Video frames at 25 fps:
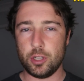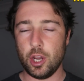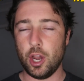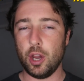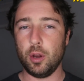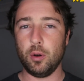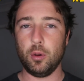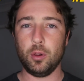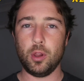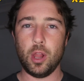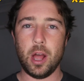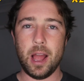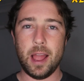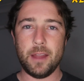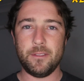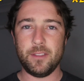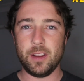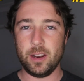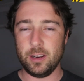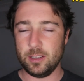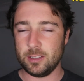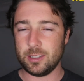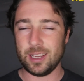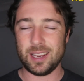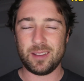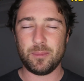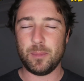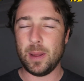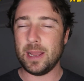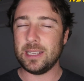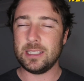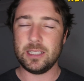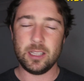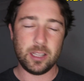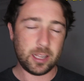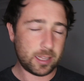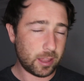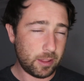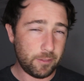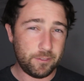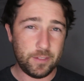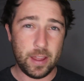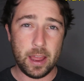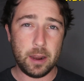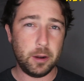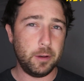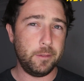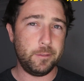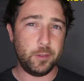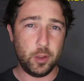eternal life, and it's like basically like the
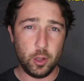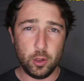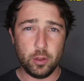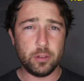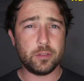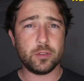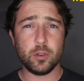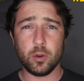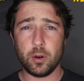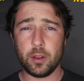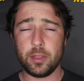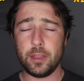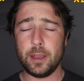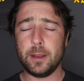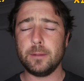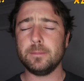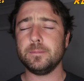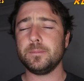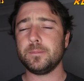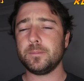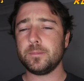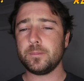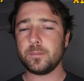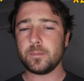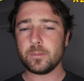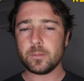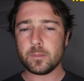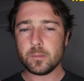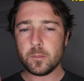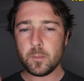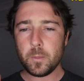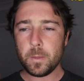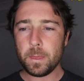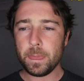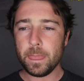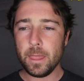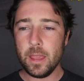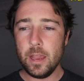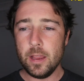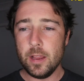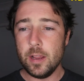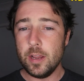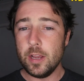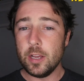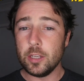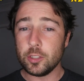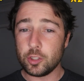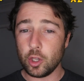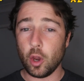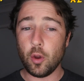fountain of youth sort of thing.
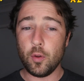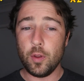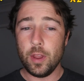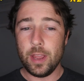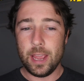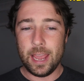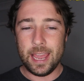So